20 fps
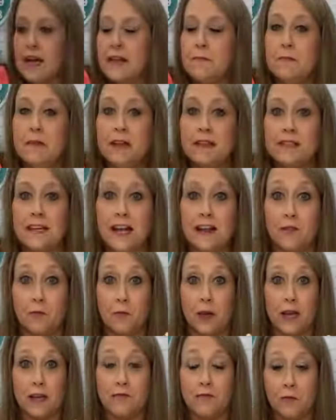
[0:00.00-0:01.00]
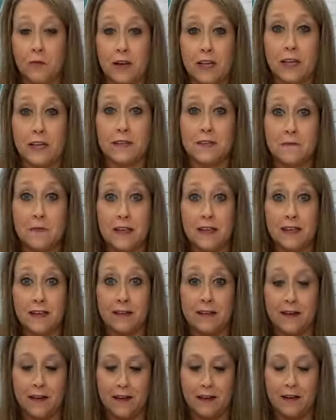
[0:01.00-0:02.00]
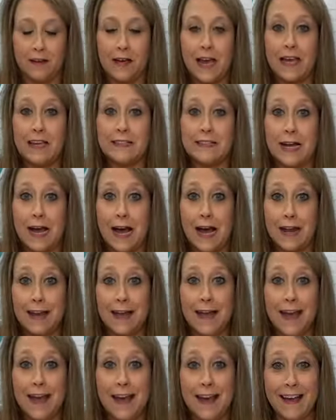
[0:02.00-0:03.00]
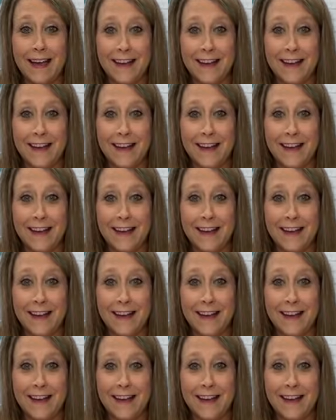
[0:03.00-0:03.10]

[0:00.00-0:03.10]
that mess out of the way before it gives me uh, anxiety.